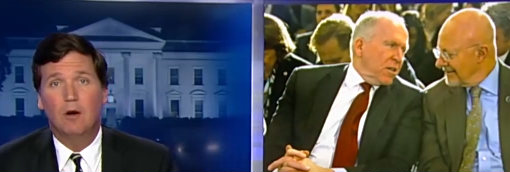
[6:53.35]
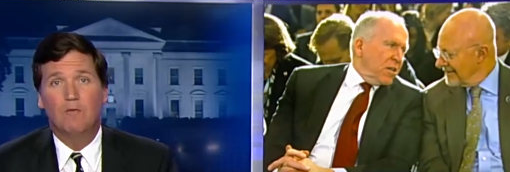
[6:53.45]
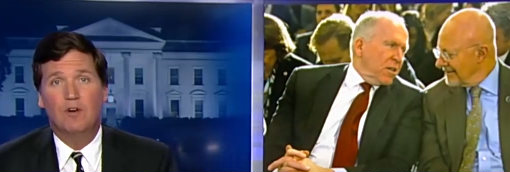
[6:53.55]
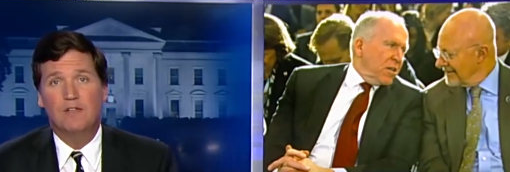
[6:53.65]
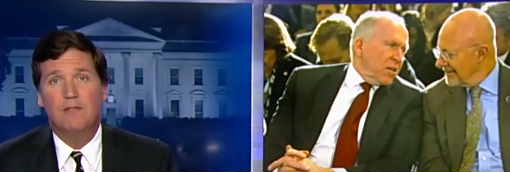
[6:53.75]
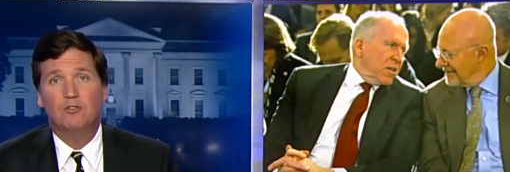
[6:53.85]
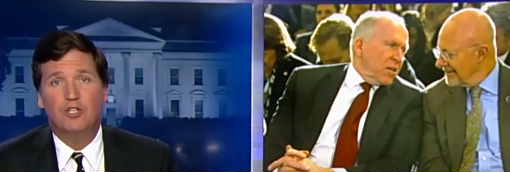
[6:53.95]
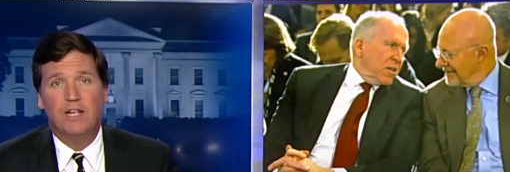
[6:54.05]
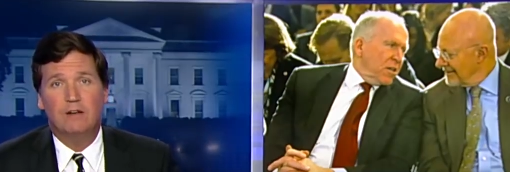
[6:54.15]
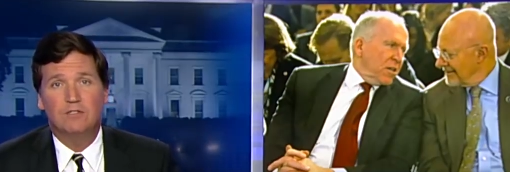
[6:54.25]
Speaker 1: Over on the other
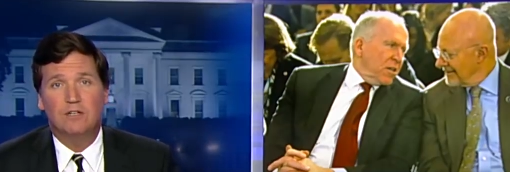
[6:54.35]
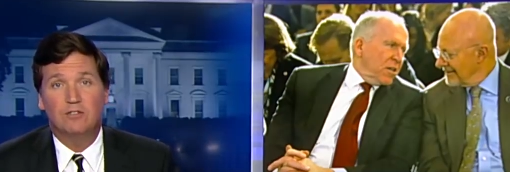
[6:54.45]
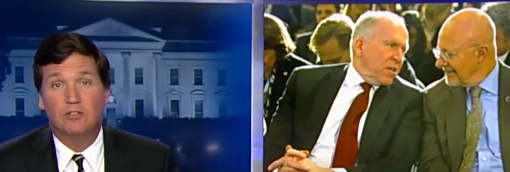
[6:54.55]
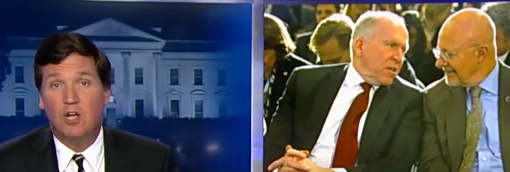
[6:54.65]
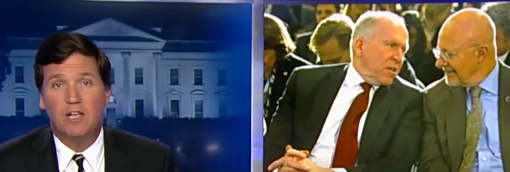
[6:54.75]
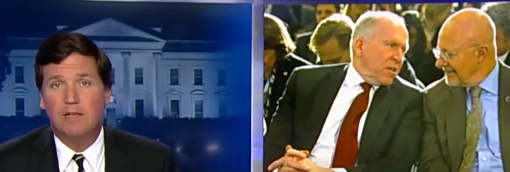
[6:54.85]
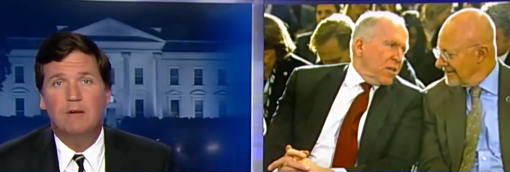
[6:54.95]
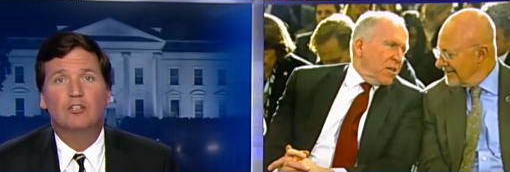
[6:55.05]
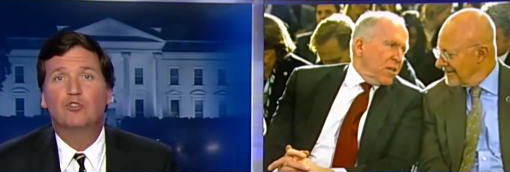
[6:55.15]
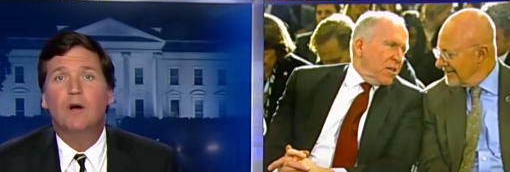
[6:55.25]
channels, they're still talking
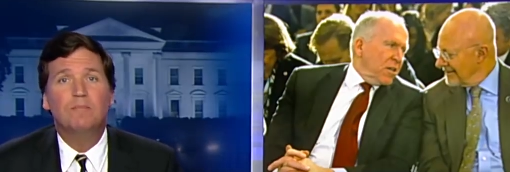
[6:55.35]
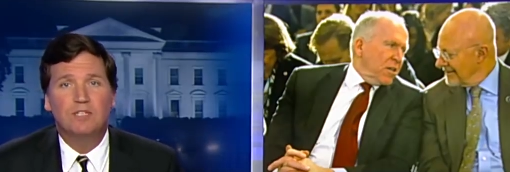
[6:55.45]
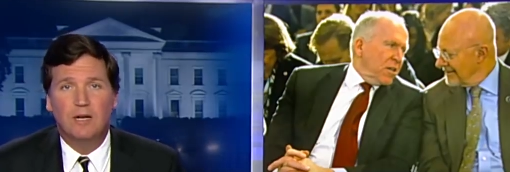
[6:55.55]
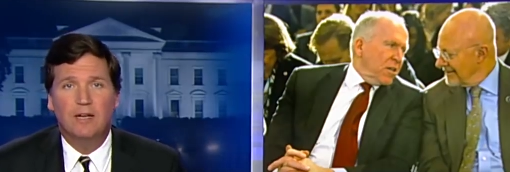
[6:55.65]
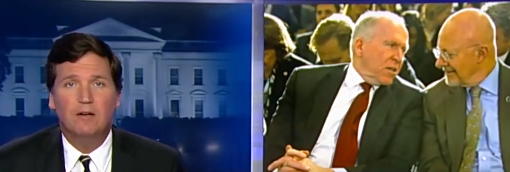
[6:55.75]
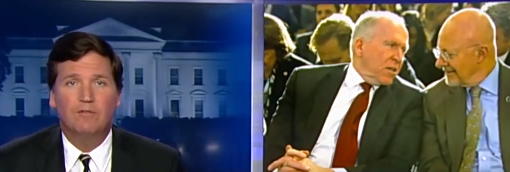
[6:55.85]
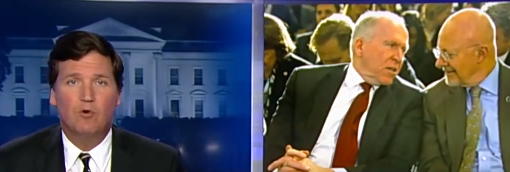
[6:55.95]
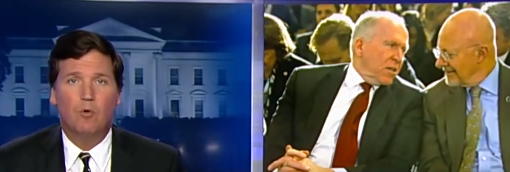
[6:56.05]
about Trump tonight, of